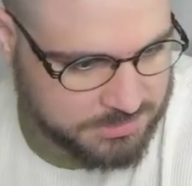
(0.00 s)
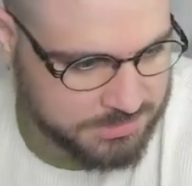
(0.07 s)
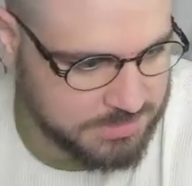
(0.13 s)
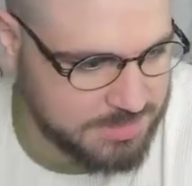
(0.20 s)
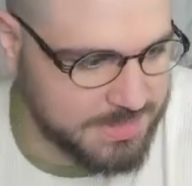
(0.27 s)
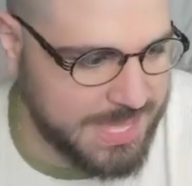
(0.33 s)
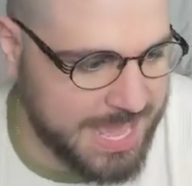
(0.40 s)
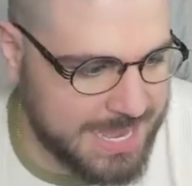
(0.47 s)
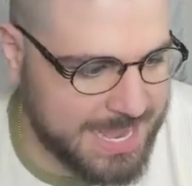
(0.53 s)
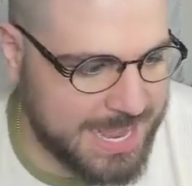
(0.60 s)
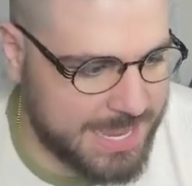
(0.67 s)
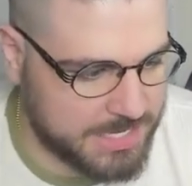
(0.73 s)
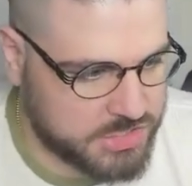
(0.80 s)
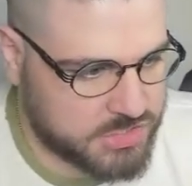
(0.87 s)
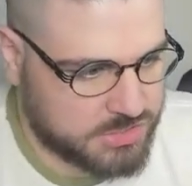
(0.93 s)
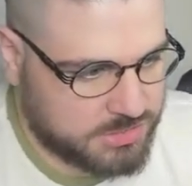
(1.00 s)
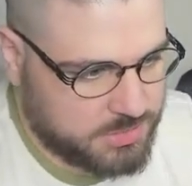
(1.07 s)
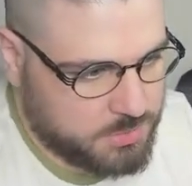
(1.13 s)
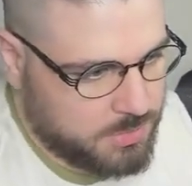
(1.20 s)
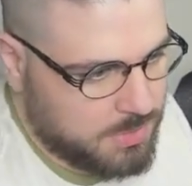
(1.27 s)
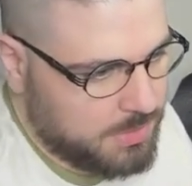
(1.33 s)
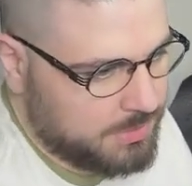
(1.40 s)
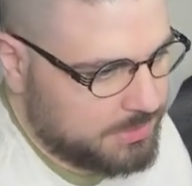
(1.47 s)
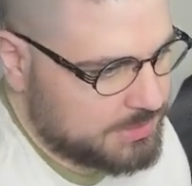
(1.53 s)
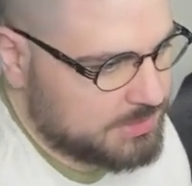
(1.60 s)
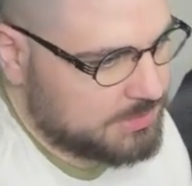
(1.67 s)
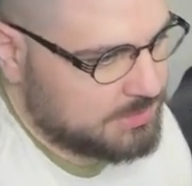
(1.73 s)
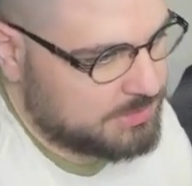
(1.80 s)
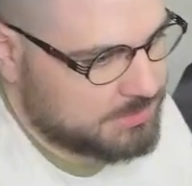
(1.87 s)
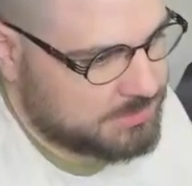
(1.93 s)
That actually
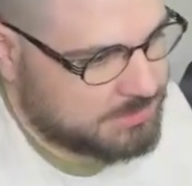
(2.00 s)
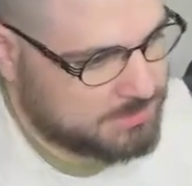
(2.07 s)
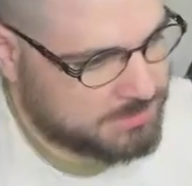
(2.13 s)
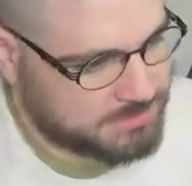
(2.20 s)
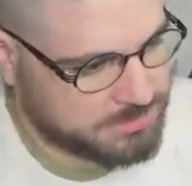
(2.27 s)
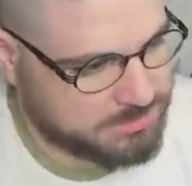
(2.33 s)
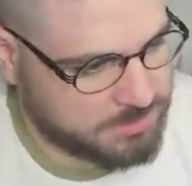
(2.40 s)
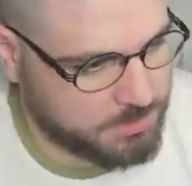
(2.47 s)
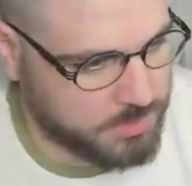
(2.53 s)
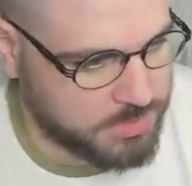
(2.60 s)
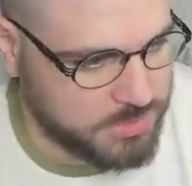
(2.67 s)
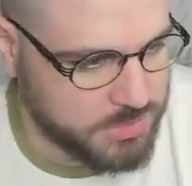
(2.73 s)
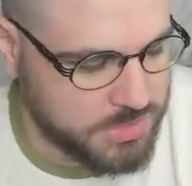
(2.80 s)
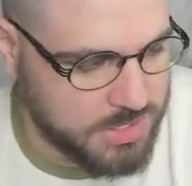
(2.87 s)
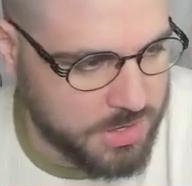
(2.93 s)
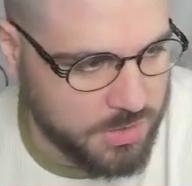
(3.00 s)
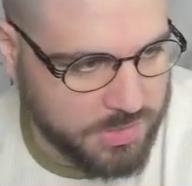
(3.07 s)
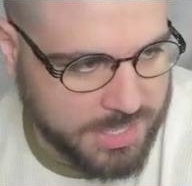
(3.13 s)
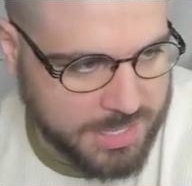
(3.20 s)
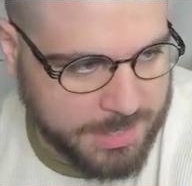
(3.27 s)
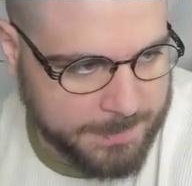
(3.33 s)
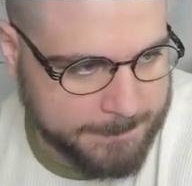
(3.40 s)
worked. I want you to know that.